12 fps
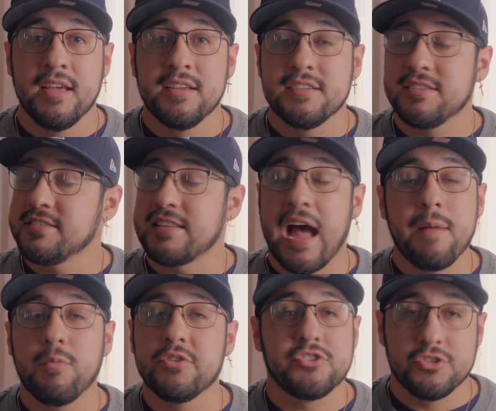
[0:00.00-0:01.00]

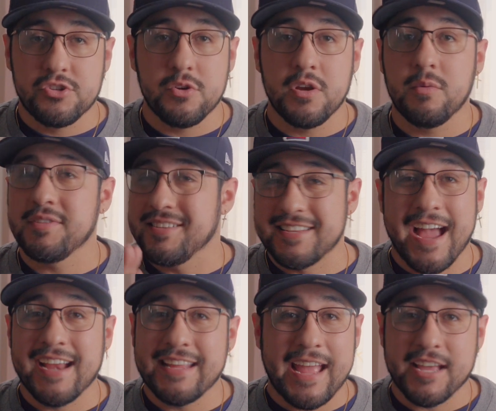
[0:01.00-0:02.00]
Stop what you're doing with
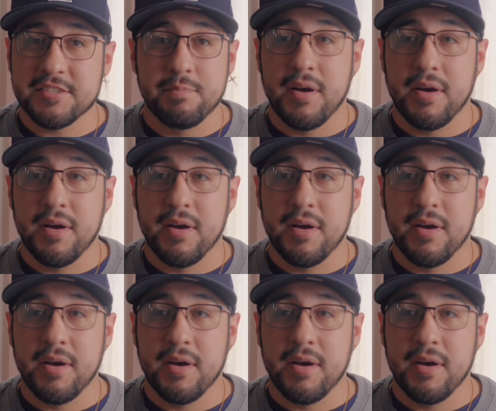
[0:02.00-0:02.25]
tiny ass